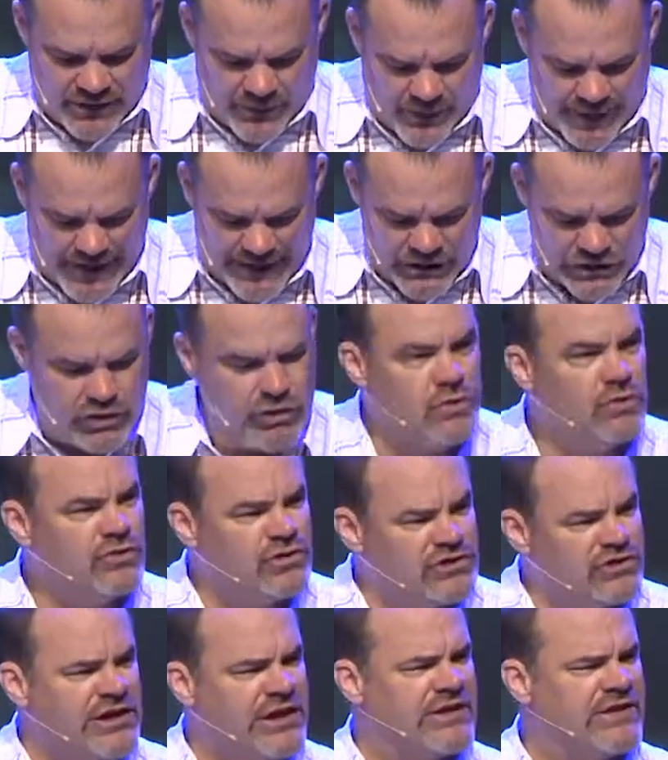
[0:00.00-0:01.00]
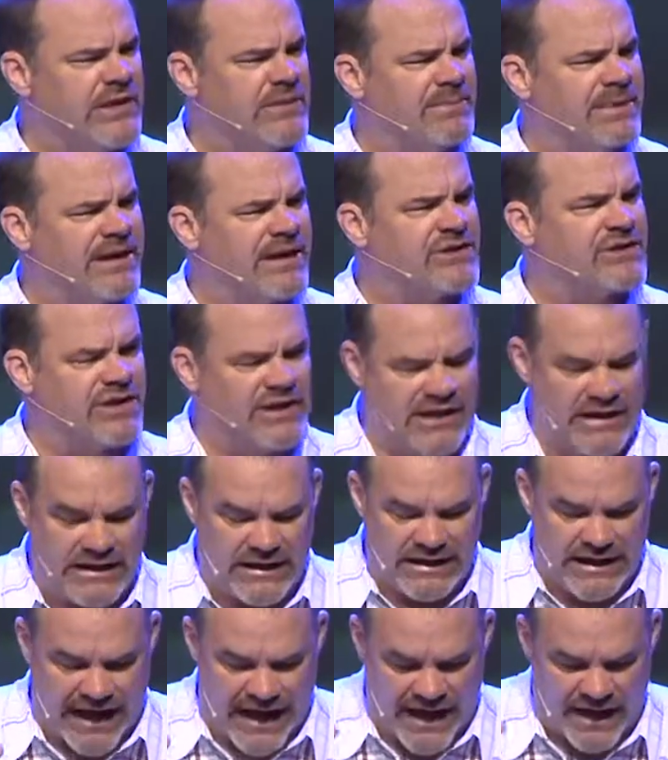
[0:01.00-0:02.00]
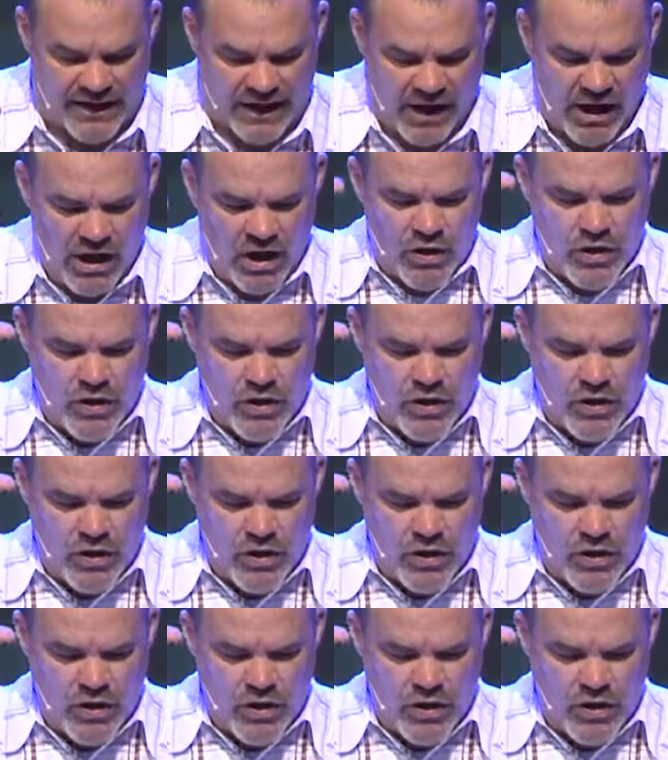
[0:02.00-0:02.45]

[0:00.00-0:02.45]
the way you see them. Because Gideon had